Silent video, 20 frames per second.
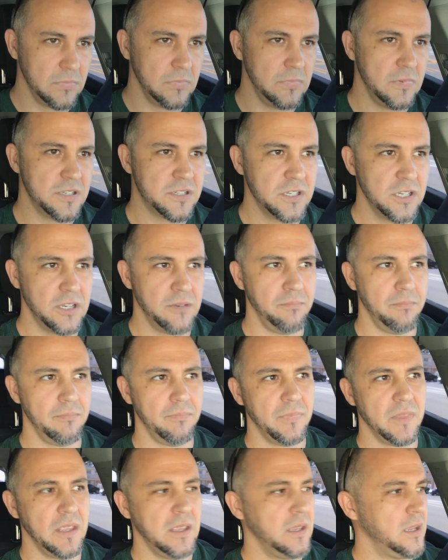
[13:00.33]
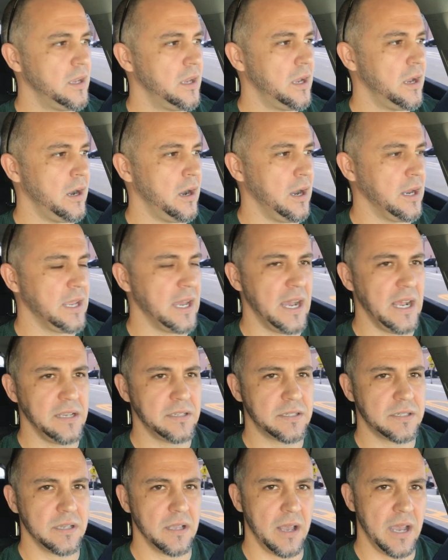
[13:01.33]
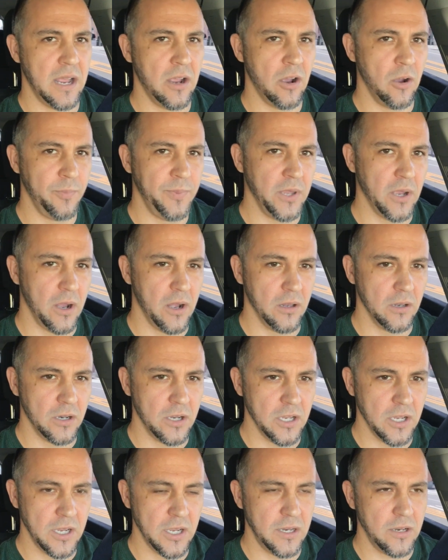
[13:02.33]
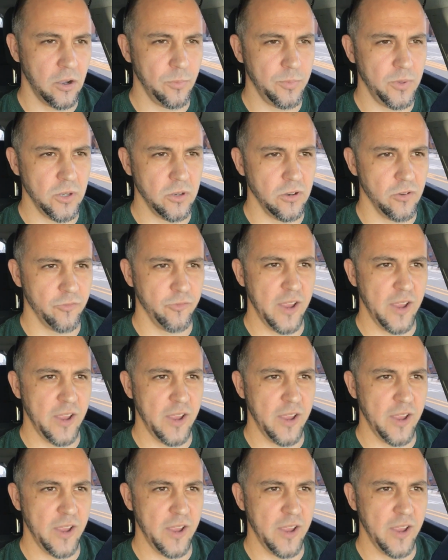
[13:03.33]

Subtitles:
it was good. All right, guys. I hope y'all are good. Hope you, your